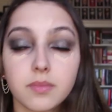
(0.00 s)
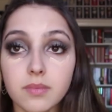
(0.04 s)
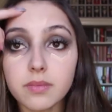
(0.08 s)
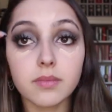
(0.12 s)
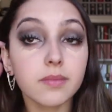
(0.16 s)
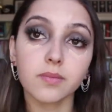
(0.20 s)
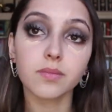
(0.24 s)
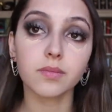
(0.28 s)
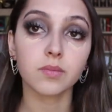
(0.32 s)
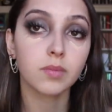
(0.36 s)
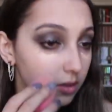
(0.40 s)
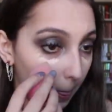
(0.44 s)
bad
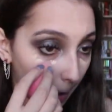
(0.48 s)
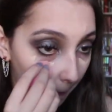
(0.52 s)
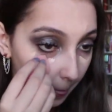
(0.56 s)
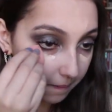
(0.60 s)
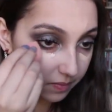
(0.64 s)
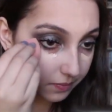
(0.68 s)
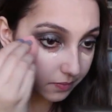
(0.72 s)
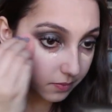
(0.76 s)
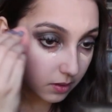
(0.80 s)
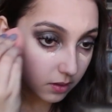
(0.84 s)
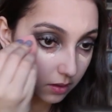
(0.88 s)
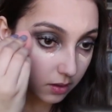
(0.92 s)
dark
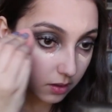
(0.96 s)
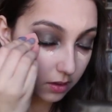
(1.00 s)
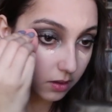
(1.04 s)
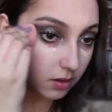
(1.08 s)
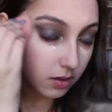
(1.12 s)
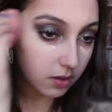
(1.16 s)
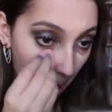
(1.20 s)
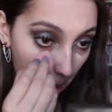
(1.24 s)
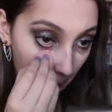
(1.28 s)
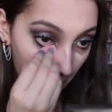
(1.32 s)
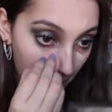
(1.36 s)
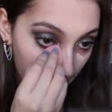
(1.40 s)
circles, just
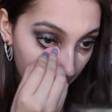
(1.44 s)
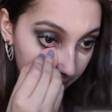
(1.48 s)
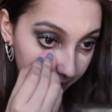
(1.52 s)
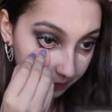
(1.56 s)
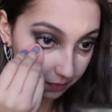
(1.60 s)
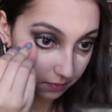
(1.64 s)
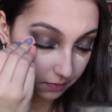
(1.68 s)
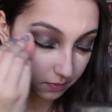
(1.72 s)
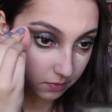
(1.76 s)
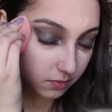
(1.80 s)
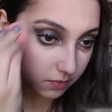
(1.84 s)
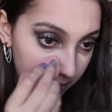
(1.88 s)

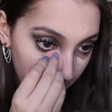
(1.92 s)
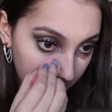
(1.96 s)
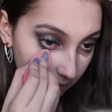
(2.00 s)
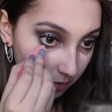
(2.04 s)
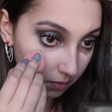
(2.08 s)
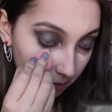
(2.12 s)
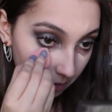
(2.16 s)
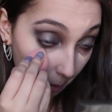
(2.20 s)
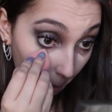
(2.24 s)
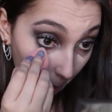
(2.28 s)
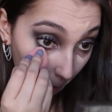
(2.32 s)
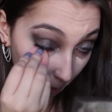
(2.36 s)
naturally. Also,
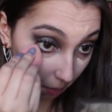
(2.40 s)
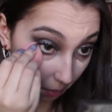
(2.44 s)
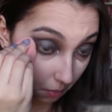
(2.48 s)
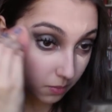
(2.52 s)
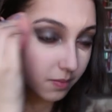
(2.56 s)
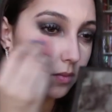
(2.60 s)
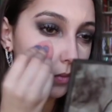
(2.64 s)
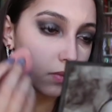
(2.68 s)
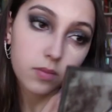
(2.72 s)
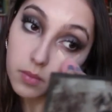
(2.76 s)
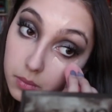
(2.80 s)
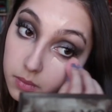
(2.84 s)
I don't
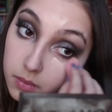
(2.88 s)
sleep.